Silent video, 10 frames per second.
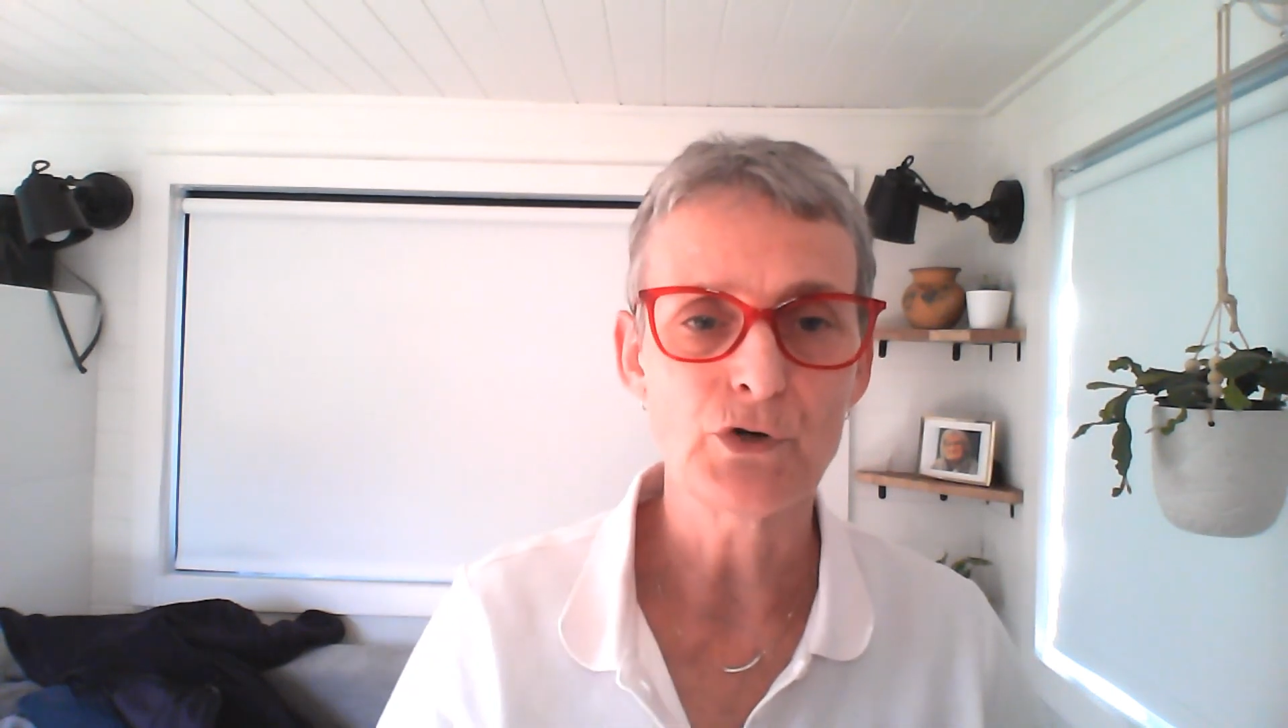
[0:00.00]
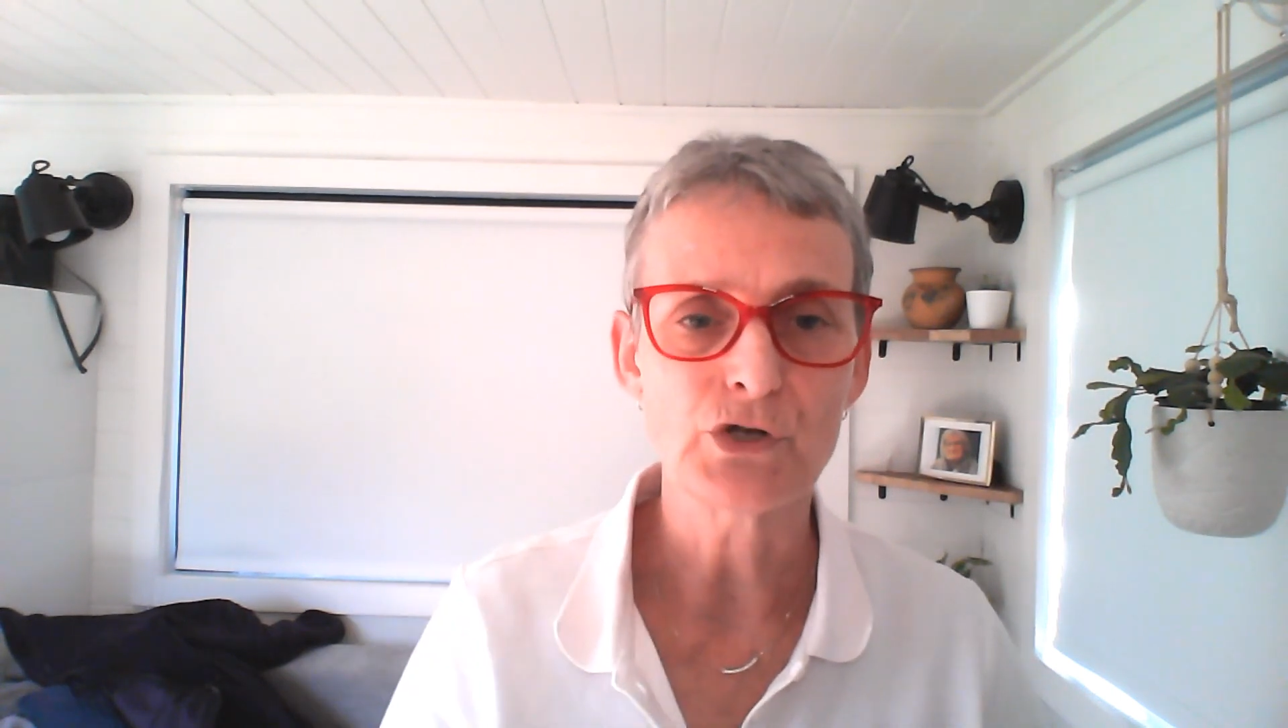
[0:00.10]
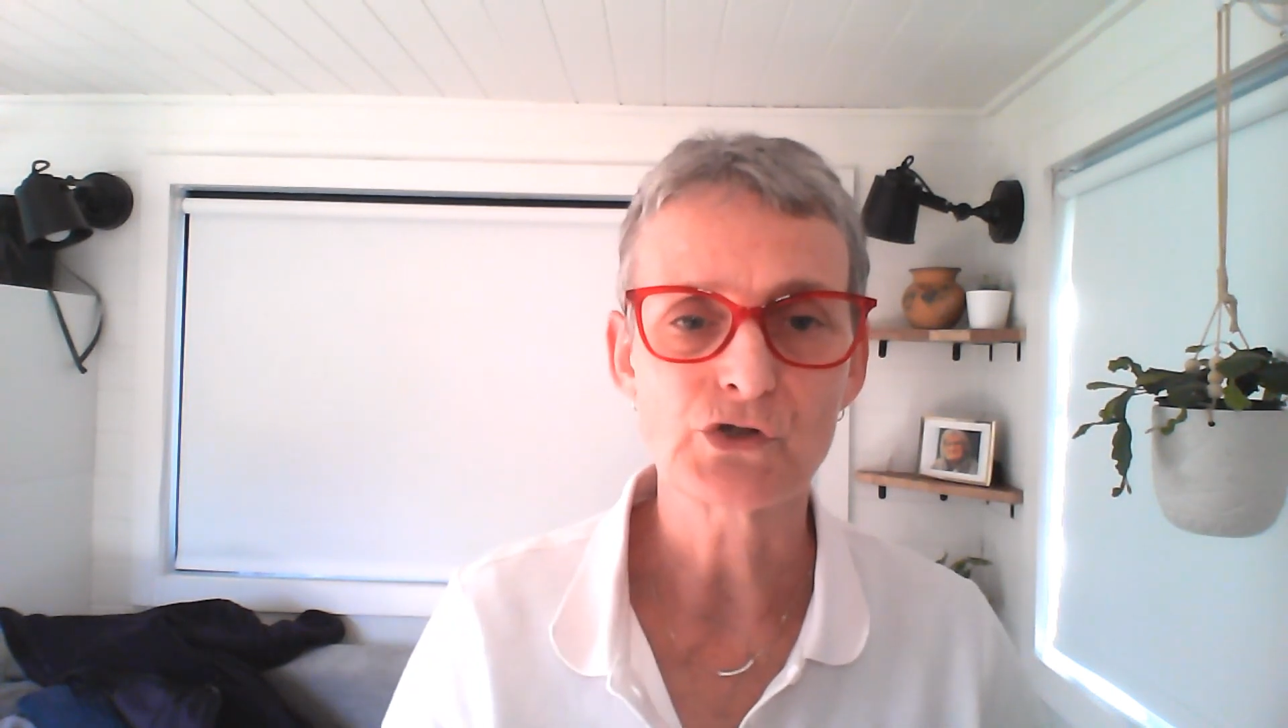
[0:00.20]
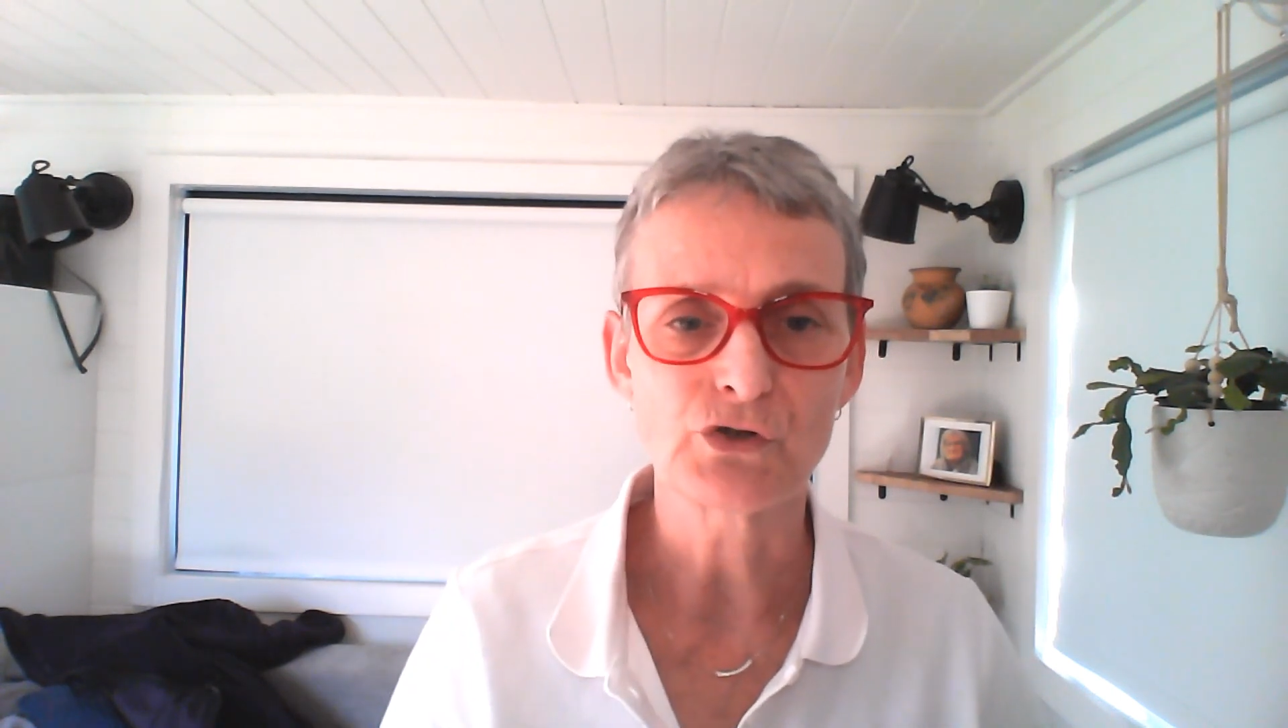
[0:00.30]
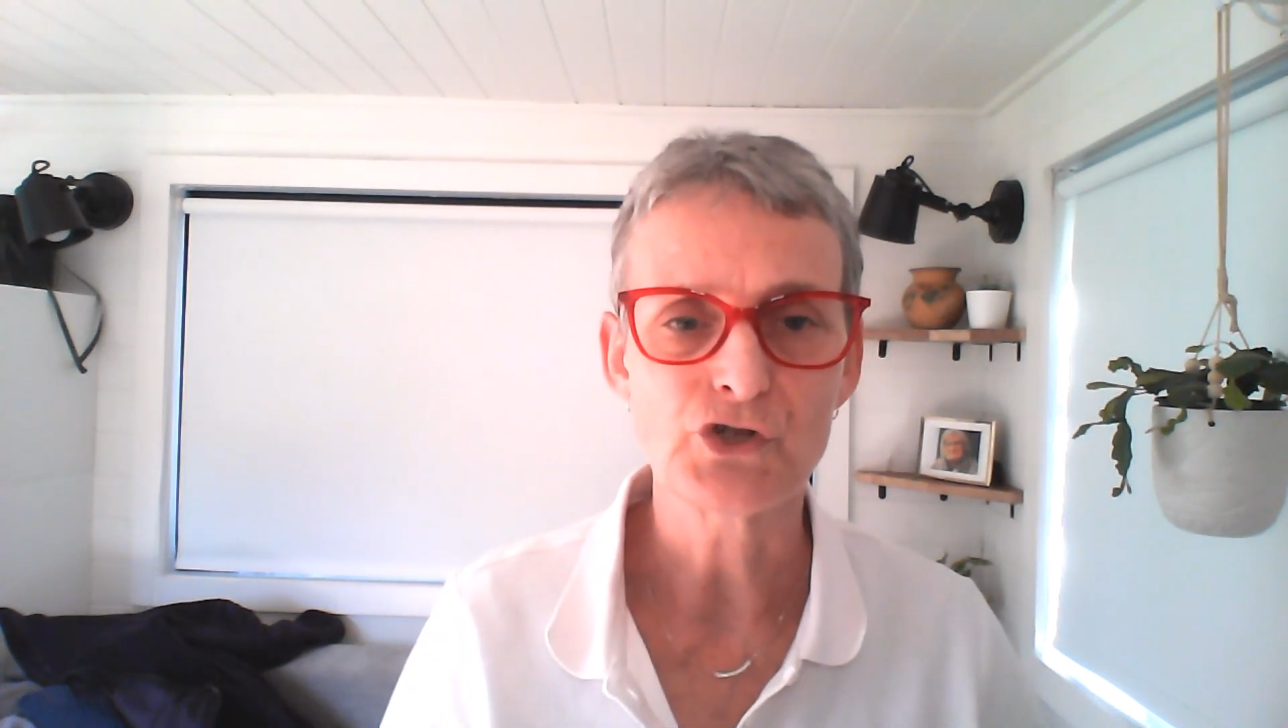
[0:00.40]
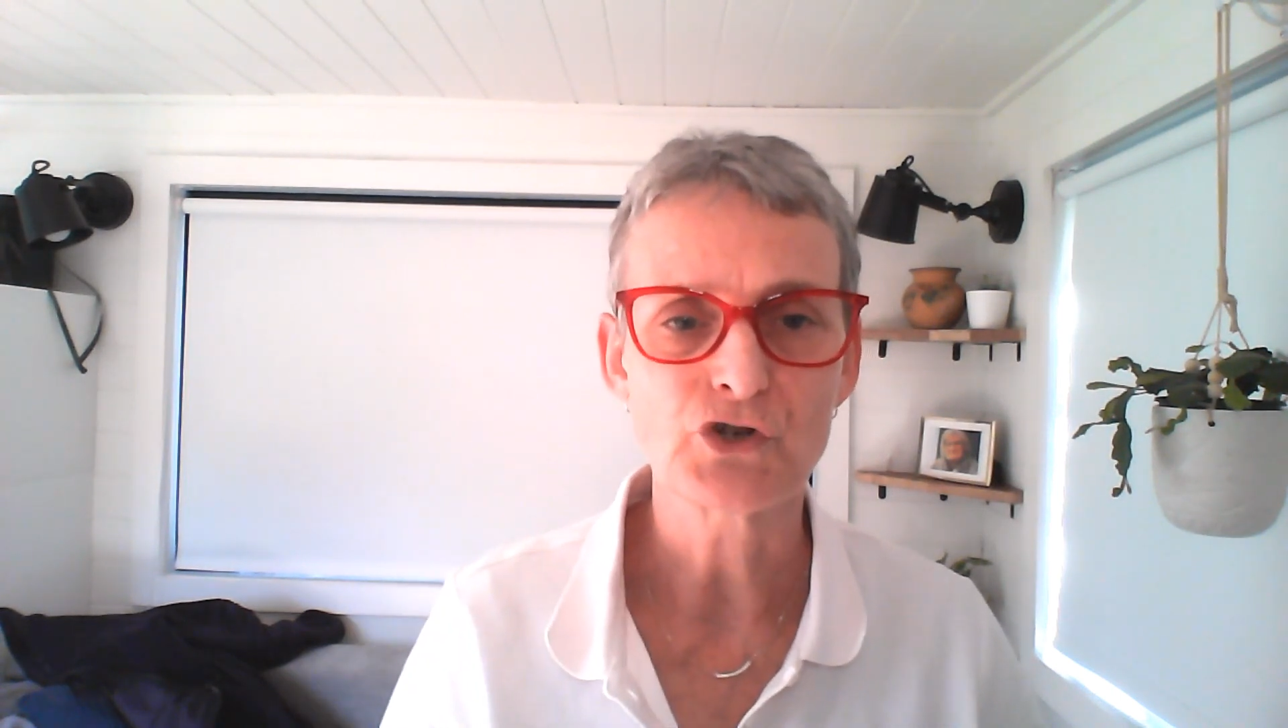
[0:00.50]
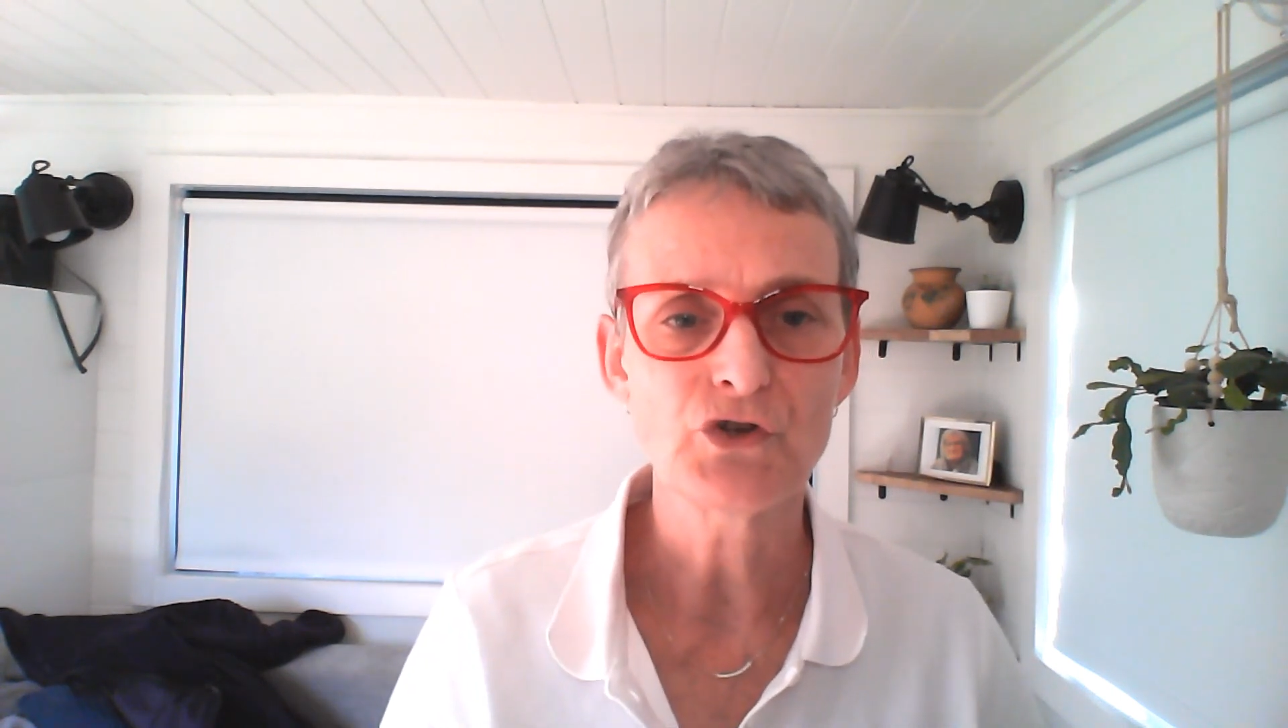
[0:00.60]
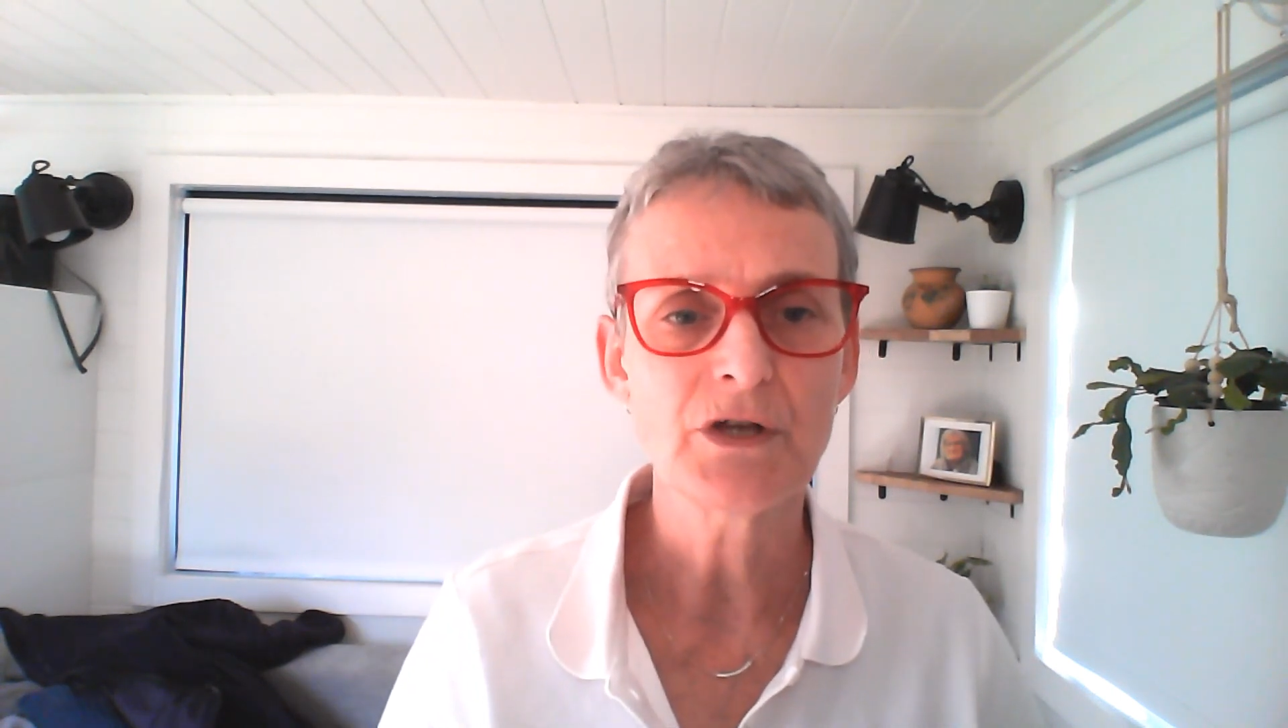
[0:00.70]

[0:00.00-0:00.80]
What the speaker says: surgery,